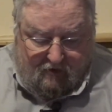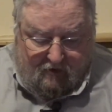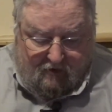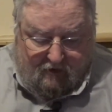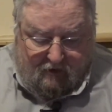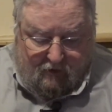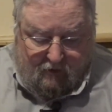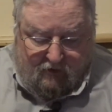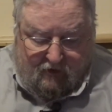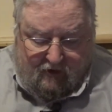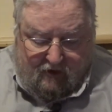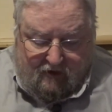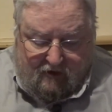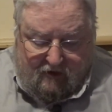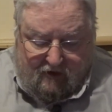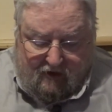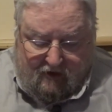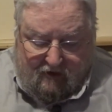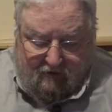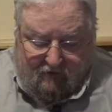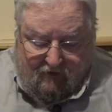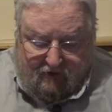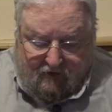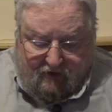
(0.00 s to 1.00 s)
You need to
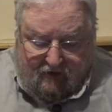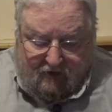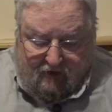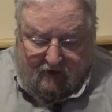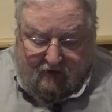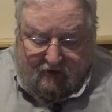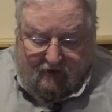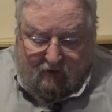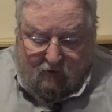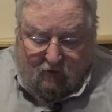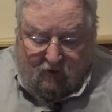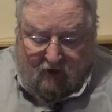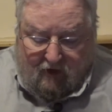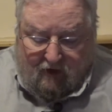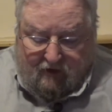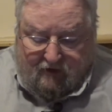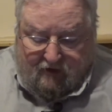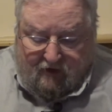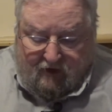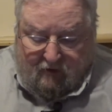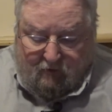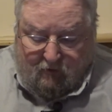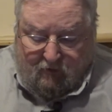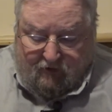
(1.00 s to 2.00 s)
have a daily quiet
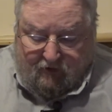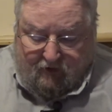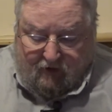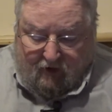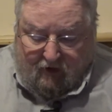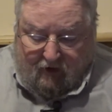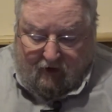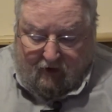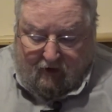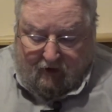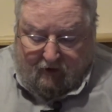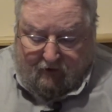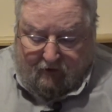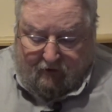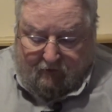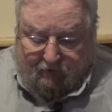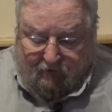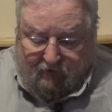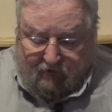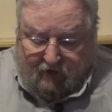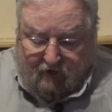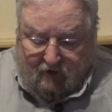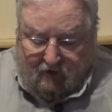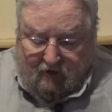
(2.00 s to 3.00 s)
time with God.
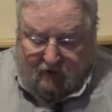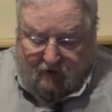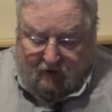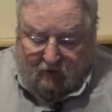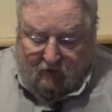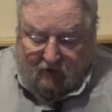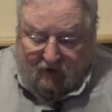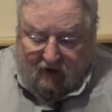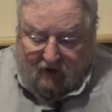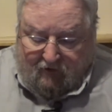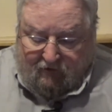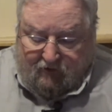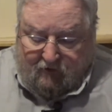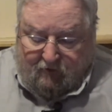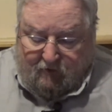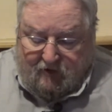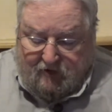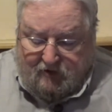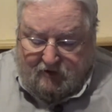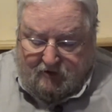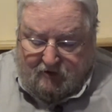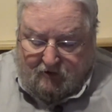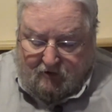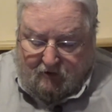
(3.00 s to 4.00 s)
You have to be
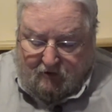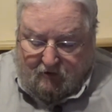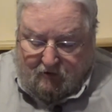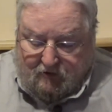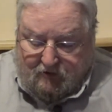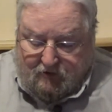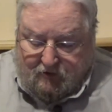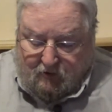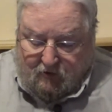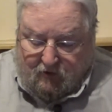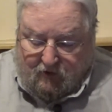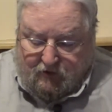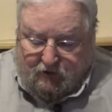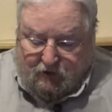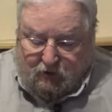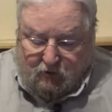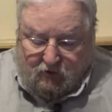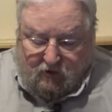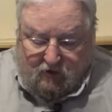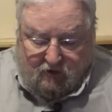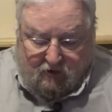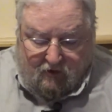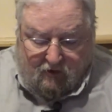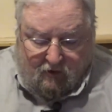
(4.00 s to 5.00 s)
still so that you
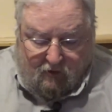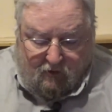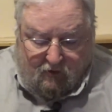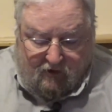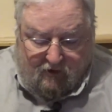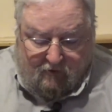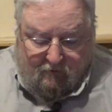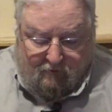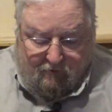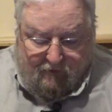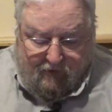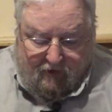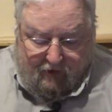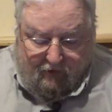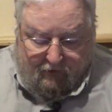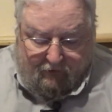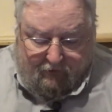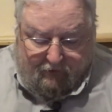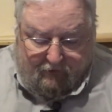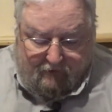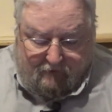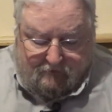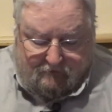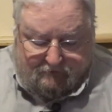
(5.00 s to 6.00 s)
can know Him
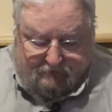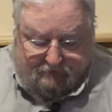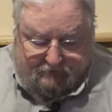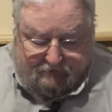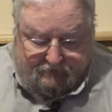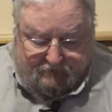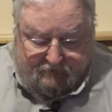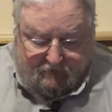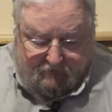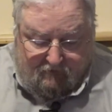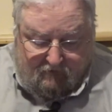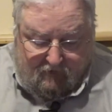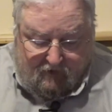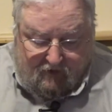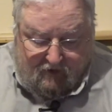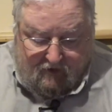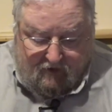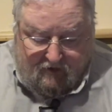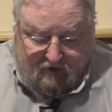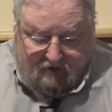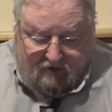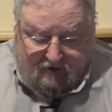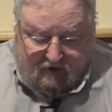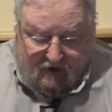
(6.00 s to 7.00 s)
better.
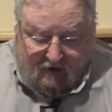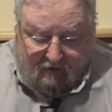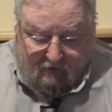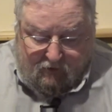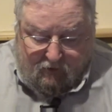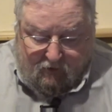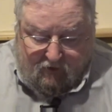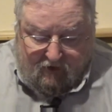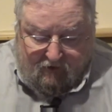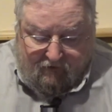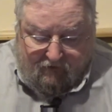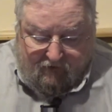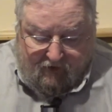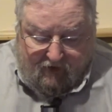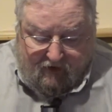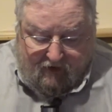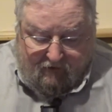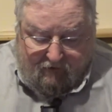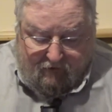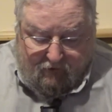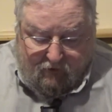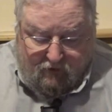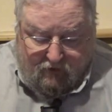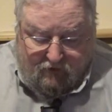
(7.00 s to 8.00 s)
Psalm
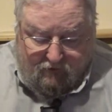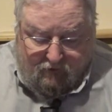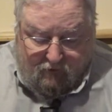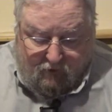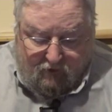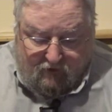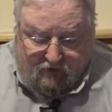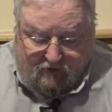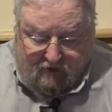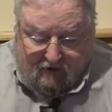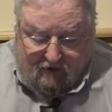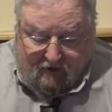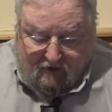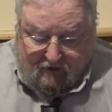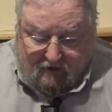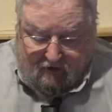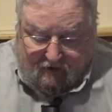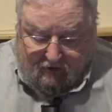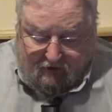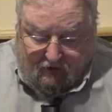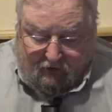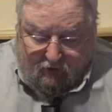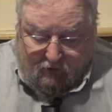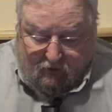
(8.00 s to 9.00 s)
25, verse 14
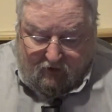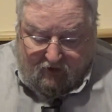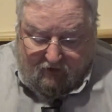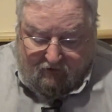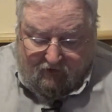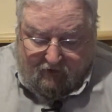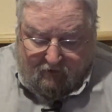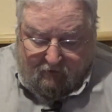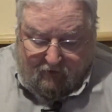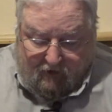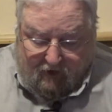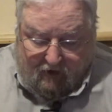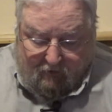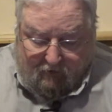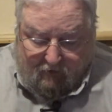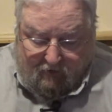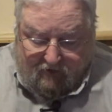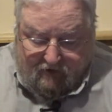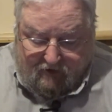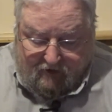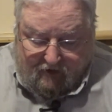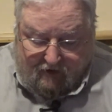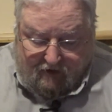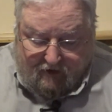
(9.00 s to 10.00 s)
in the New Living Bible
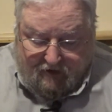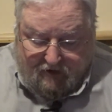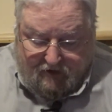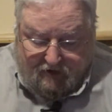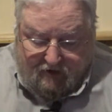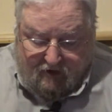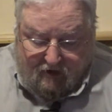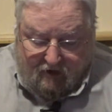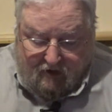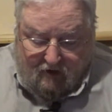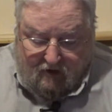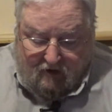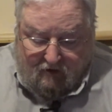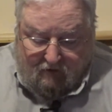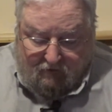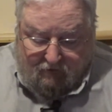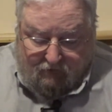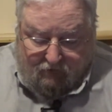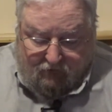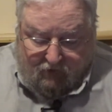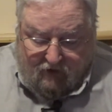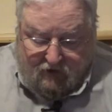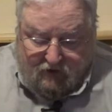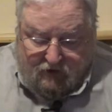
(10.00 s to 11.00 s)
says,
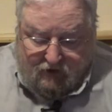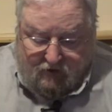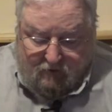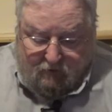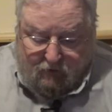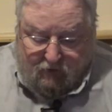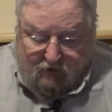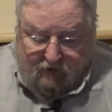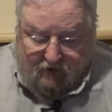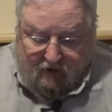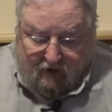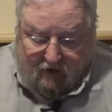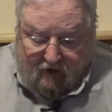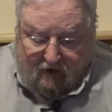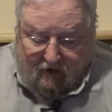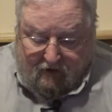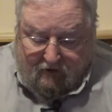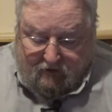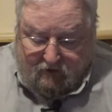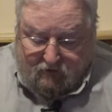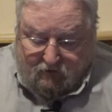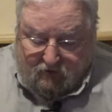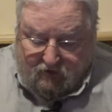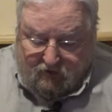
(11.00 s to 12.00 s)
"Friendship with God
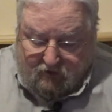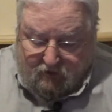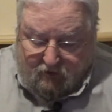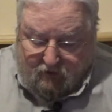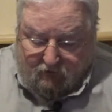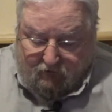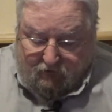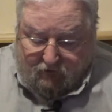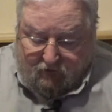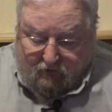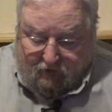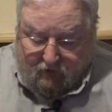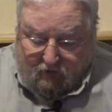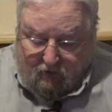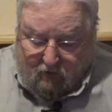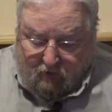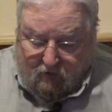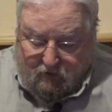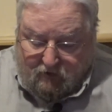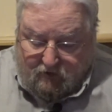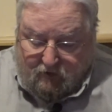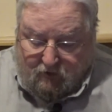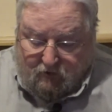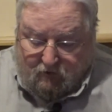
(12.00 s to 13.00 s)
is reserved for
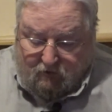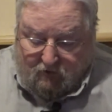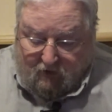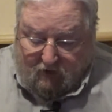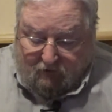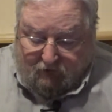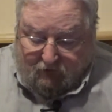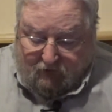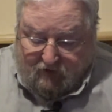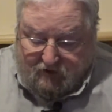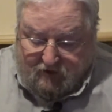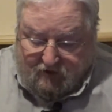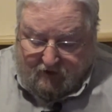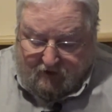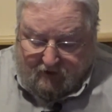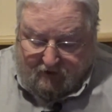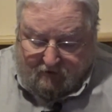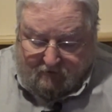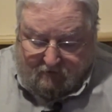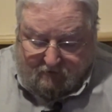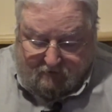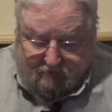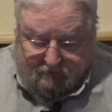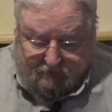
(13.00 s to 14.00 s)
those who reverence Him.